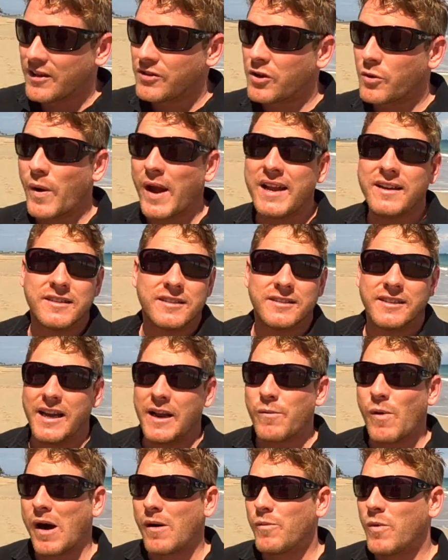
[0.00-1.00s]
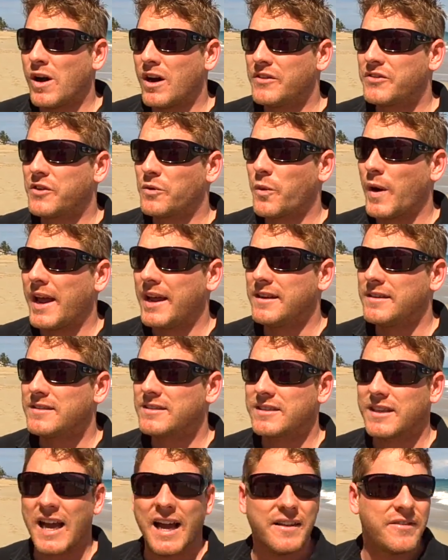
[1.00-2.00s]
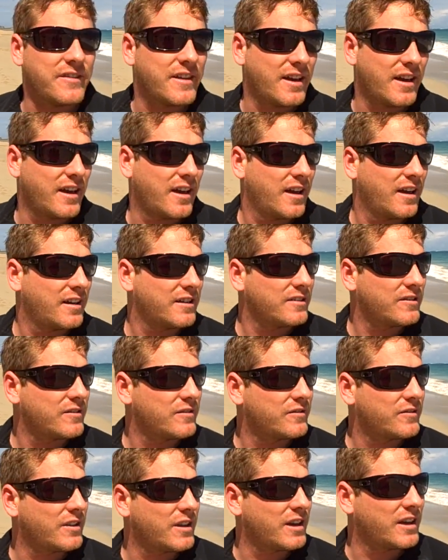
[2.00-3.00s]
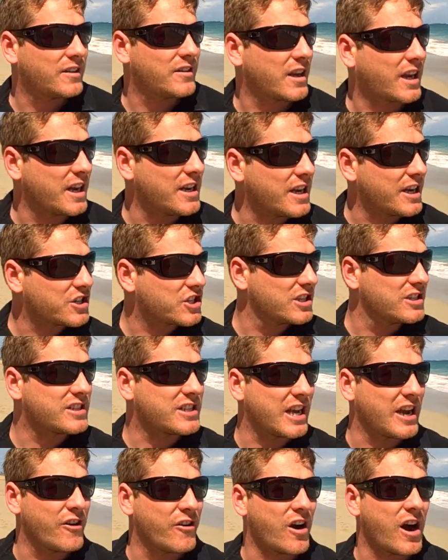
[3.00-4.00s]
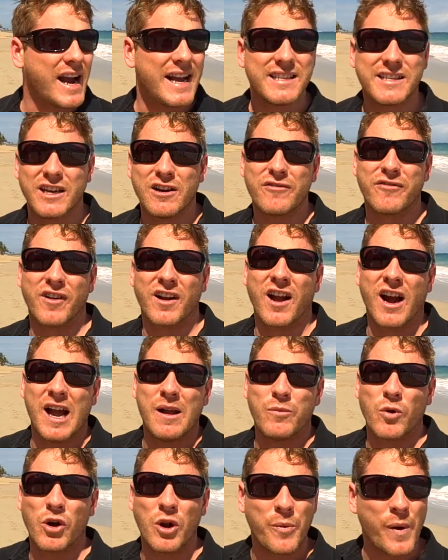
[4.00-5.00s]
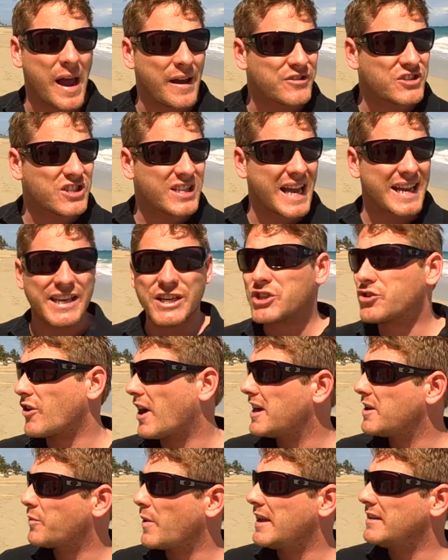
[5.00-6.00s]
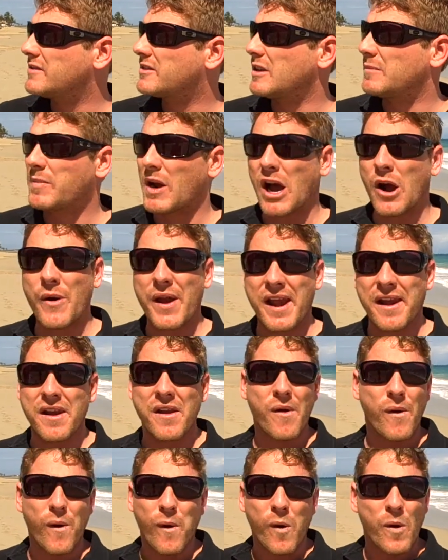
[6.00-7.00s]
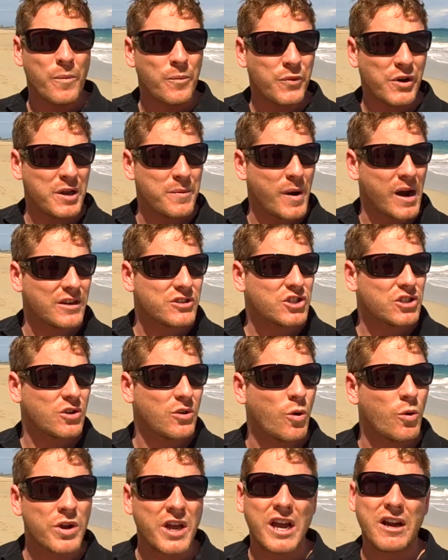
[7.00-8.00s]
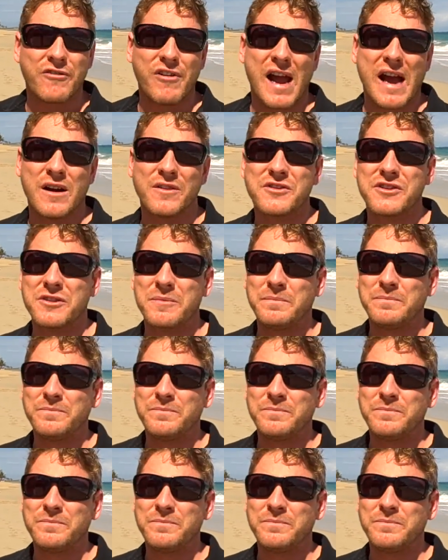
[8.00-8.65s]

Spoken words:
The wind. In one word, the wind, and the conditions here are ideal for kiteboarding. We have steady trade winds that blow in pretty much all year round.